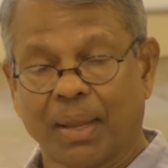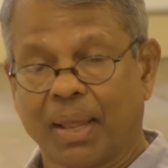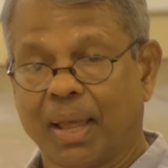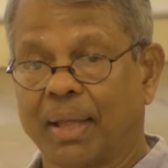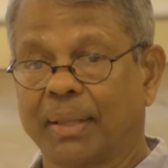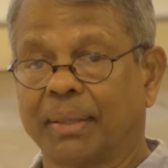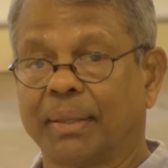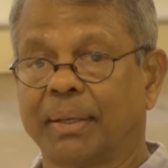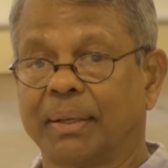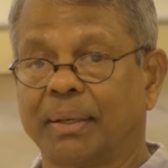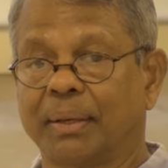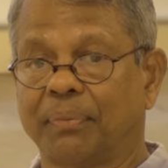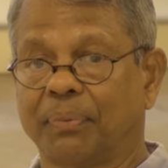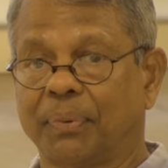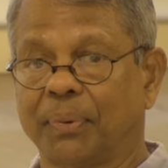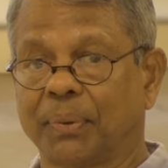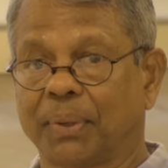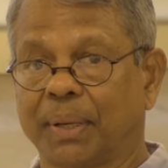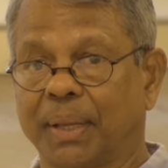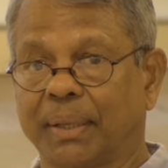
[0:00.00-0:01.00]
And then if
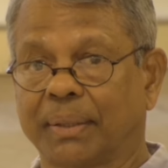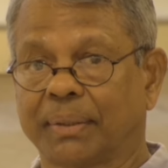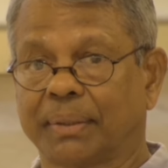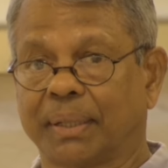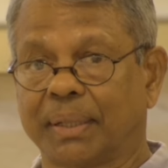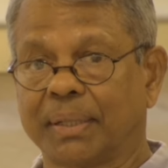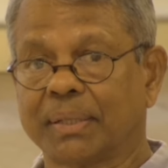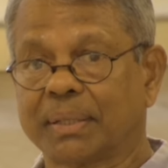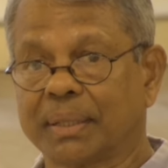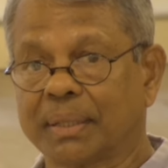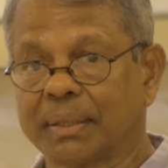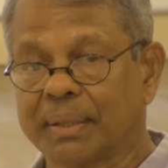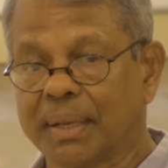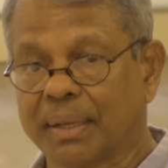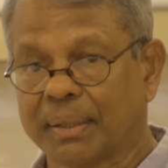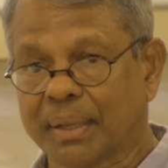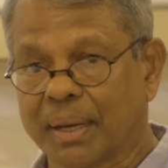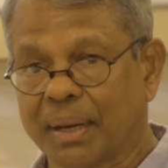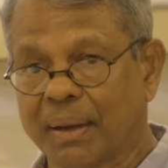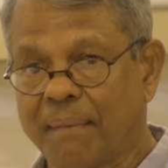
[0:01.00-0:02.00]
you take 3
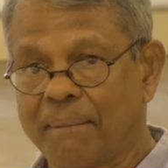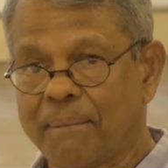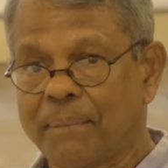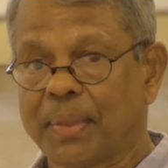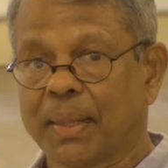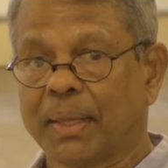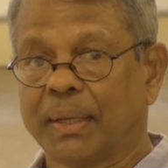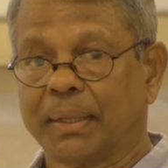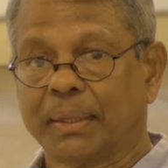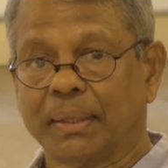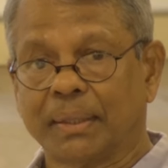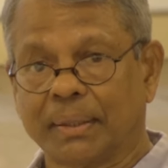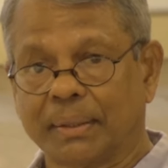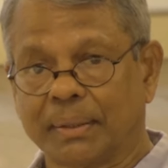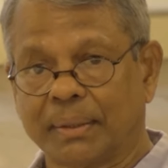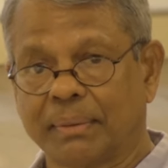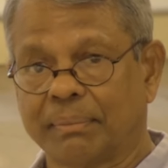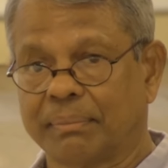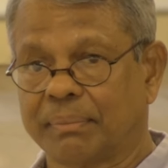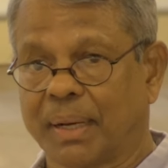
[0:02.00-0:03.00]
Siddhata,
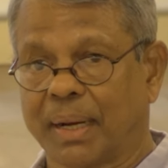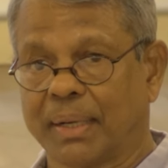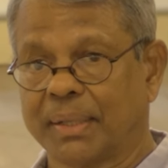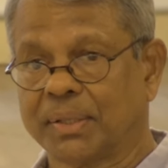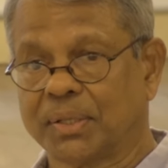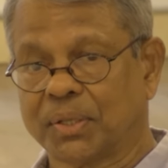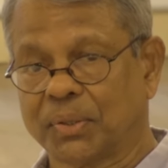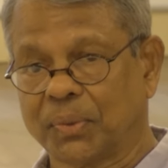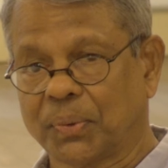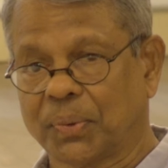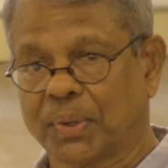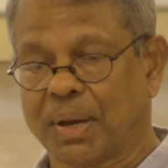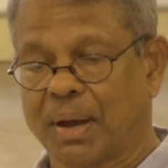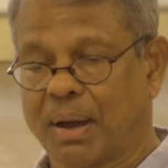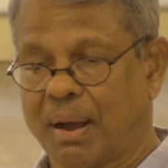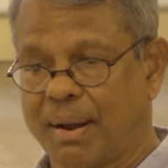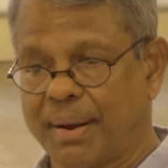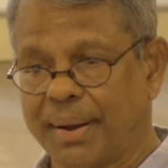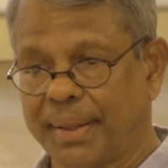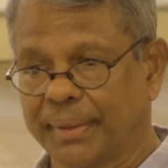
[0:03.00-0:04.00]
Anicca Dukkha
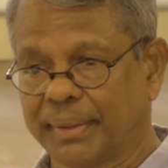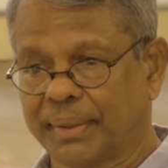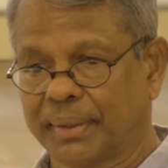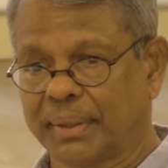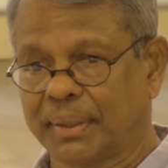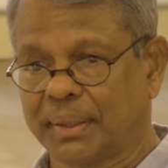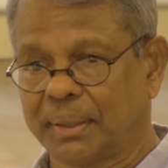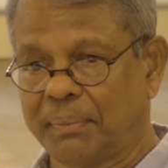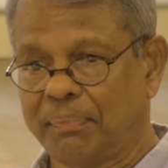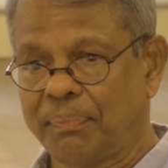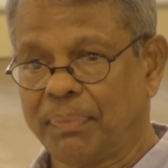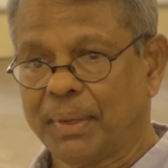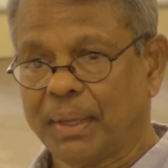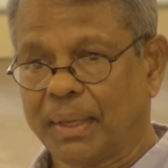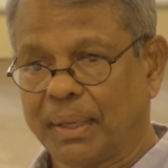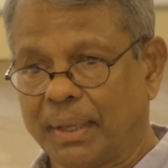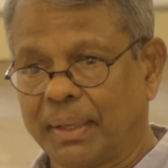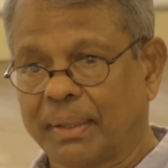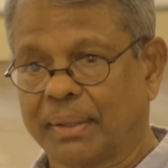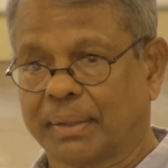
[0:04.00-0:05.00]
Anatta,
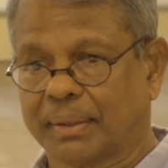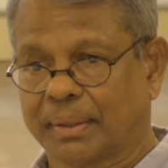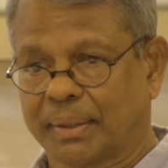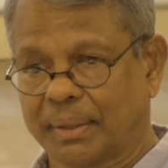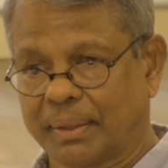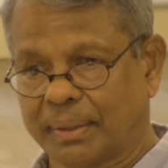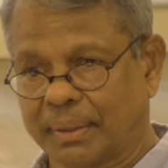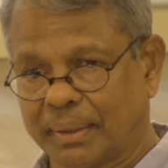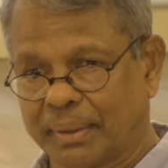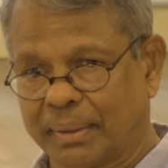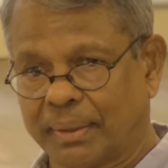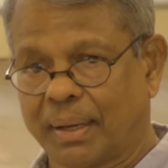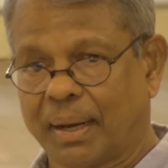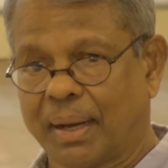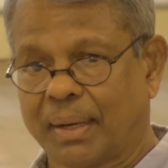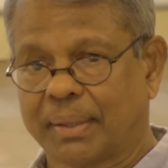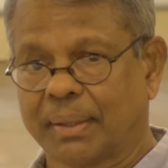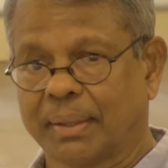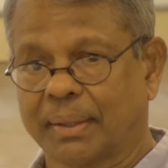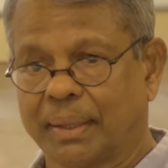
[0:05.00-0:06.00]
it
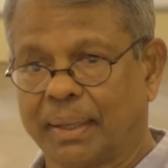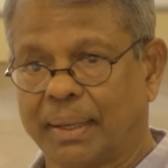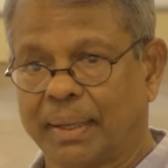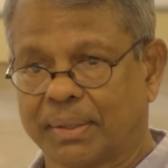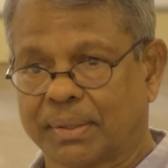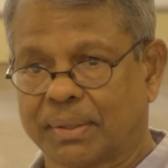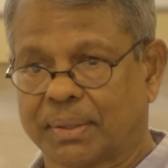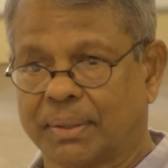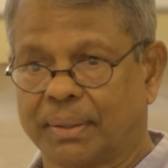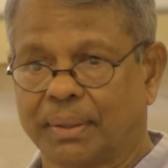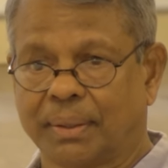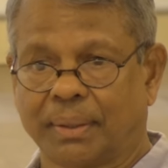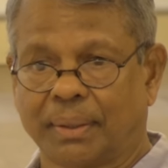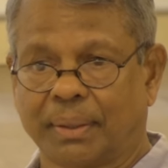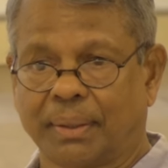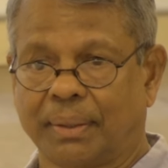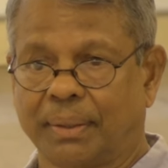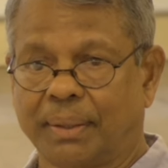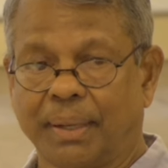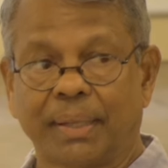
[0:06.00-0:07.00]
articulates
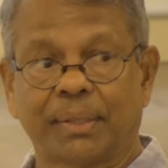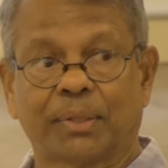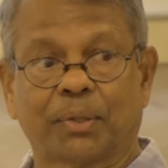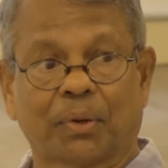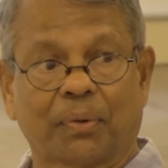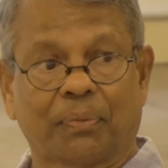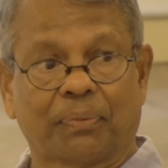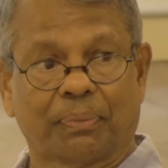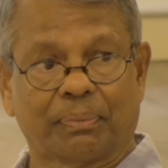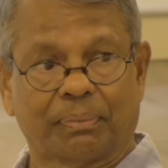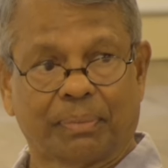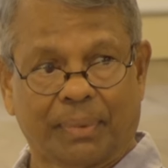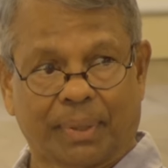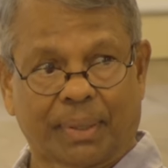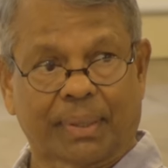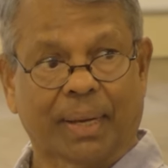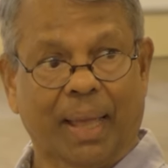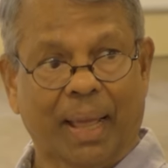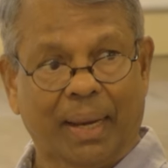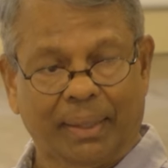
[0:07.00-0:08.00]
nature of
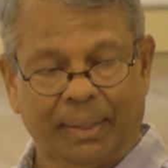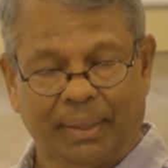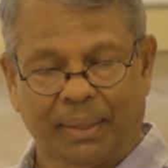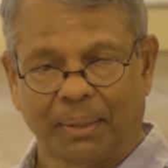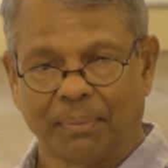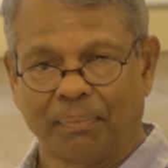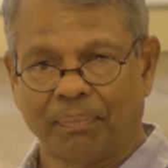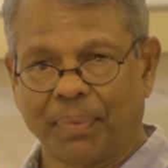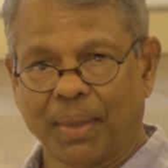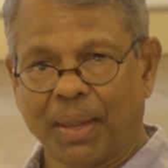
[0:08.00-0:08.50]
reality.